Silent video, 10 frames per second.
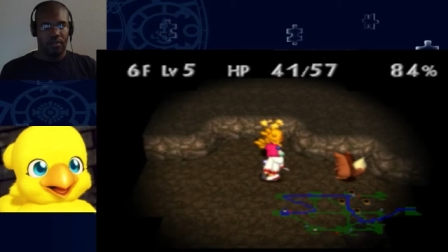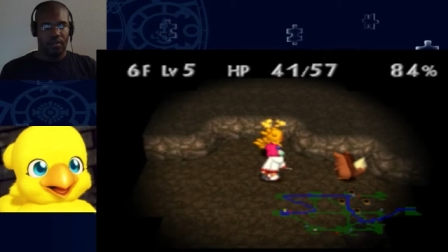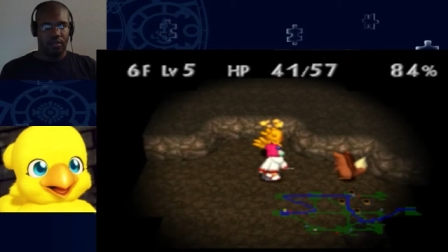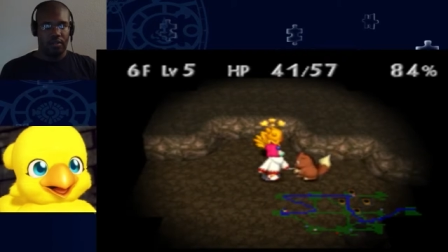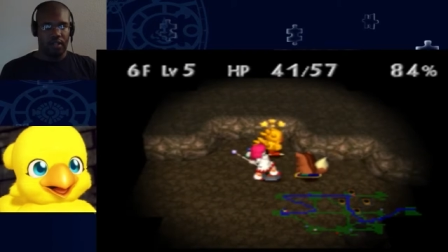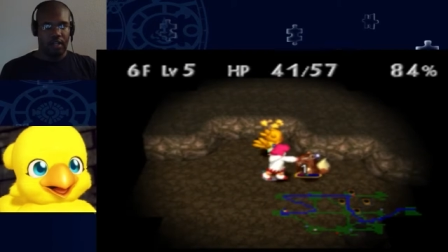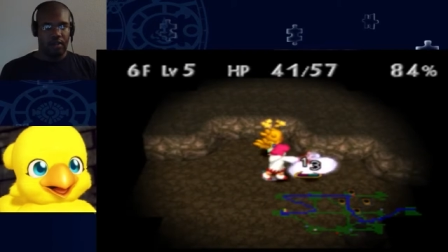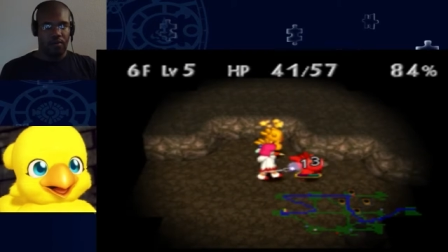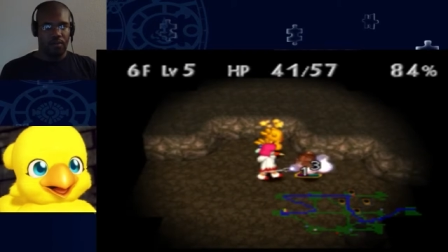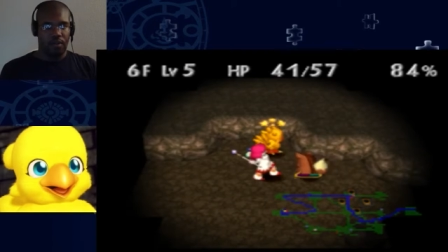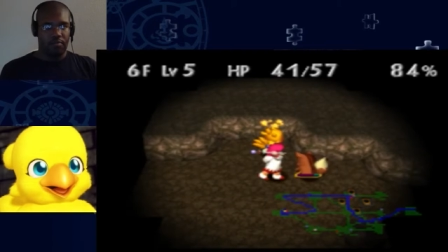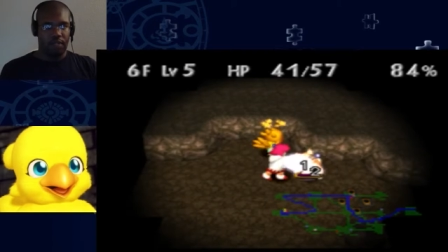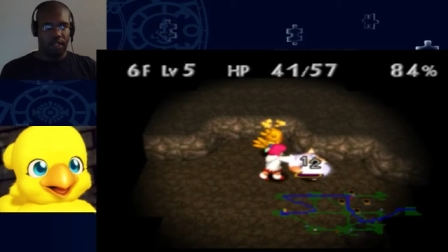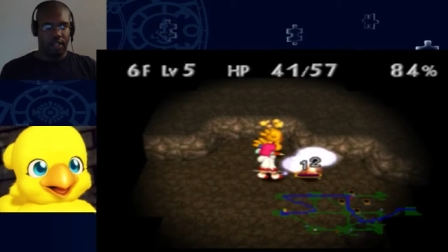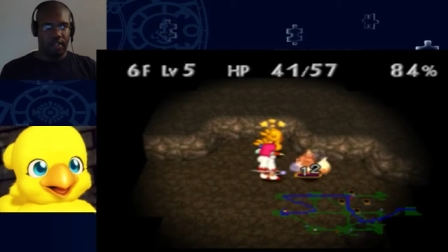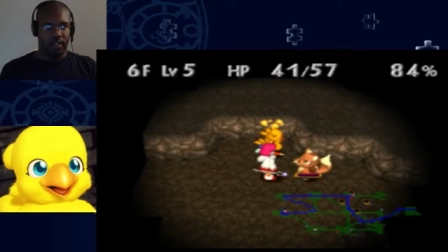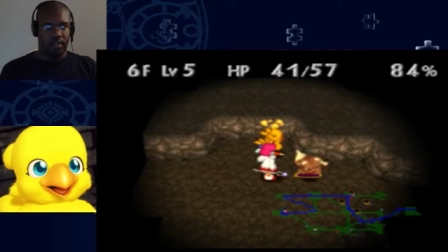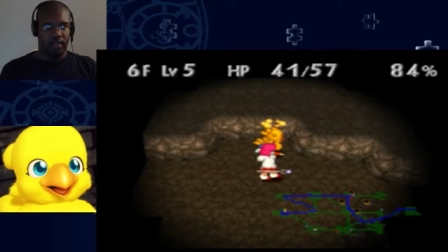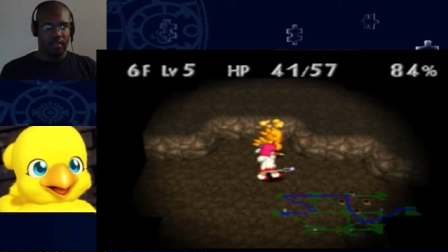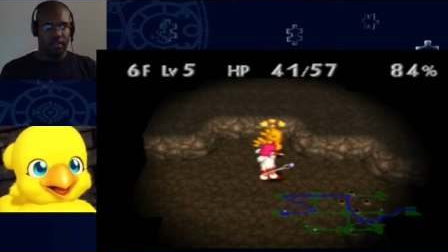Okay, walk in
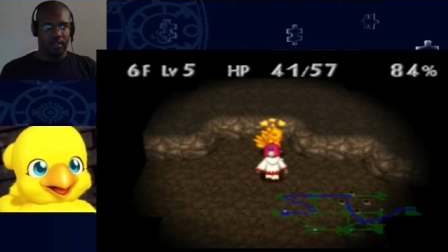place.